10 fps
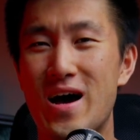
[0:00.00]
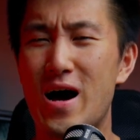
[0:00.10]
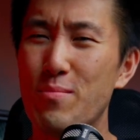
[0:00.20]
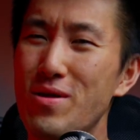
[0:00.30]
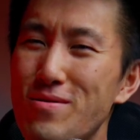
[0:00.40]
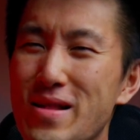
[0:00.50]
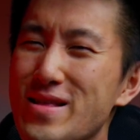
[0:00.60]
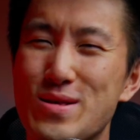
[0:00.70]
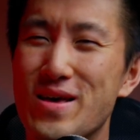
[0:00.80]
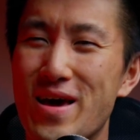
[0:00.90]
I'm a little
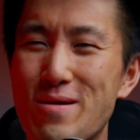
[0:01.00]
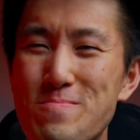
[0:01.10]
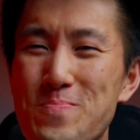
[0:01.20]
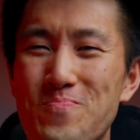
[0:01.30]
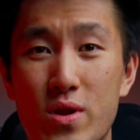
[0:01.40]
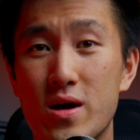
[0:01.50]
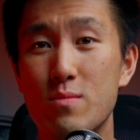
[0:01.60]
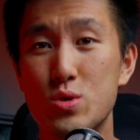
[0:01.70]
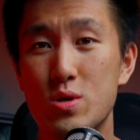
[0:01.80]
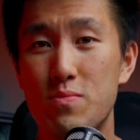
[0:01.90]
late to the game. When it
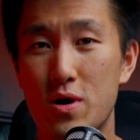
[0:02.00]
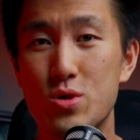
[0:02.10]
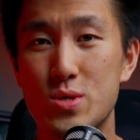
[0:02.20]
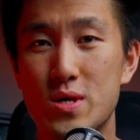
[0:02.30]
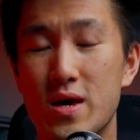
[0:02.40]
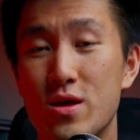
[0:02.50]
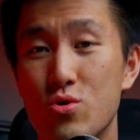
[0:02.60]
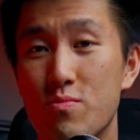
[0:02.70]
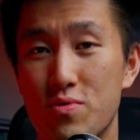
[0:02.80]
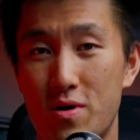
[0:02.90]
comes to purchasing a
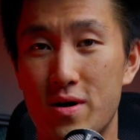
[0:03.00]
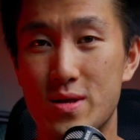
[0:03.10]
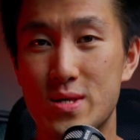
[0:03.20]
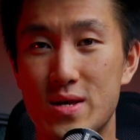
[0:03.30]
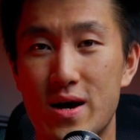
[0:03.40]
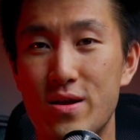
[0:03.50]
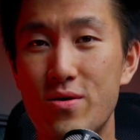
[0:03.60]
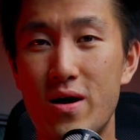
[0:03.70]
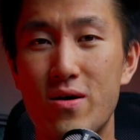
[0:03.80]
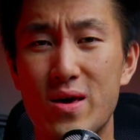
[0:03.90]
new product, I
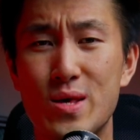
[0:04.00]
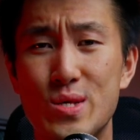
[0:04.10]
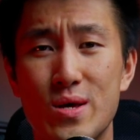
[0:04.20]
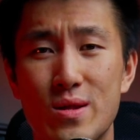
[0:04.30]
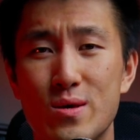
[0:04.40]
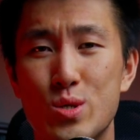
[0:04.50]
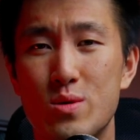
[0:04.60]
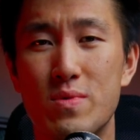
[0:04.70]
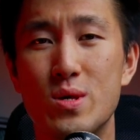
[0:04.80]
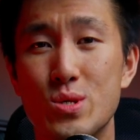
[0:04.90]
know how easy it is
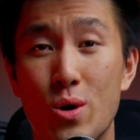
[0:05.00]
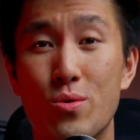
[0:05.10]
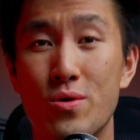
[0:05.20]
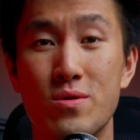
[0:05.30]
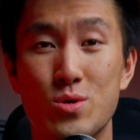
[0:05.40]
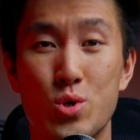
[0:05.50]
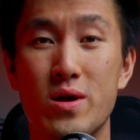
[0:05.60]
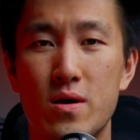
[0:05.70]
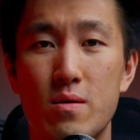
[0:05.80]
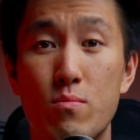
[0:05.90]
to be sold on a
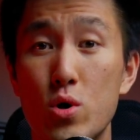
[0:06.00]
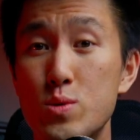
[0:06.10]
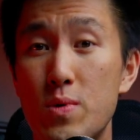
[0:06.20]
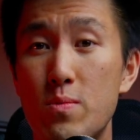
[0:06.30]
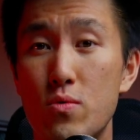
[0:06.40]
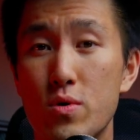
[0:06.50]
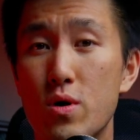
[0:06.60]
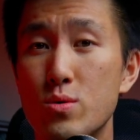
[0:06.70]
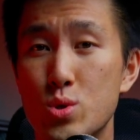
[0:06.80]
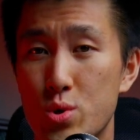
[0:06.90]
dream. Most people will
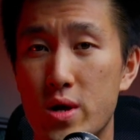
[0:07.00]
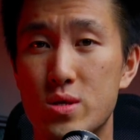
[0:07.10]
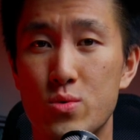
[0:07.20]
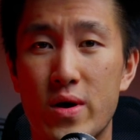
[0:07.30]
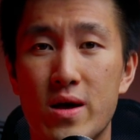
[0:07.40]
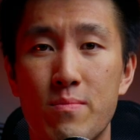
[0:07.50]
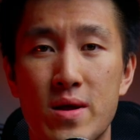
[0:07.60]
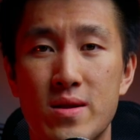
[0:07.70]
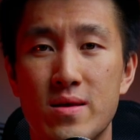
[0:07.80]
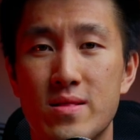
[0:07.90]
go straight to
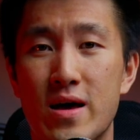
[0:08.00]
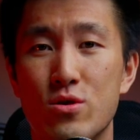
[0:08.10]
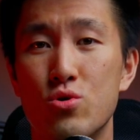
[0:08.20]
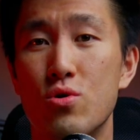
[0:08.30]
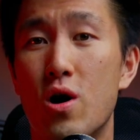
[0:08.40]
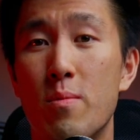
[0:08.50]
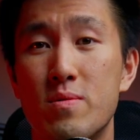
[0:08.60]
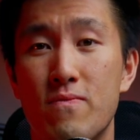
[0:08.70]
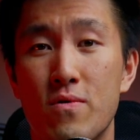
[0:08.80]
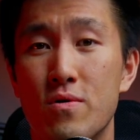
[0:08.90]
recommending that you
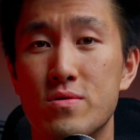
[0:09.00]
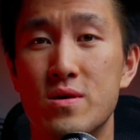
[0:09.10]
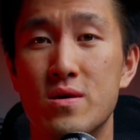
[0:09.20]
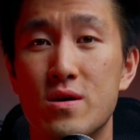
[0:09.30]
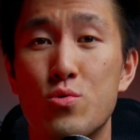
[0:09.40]
opt for the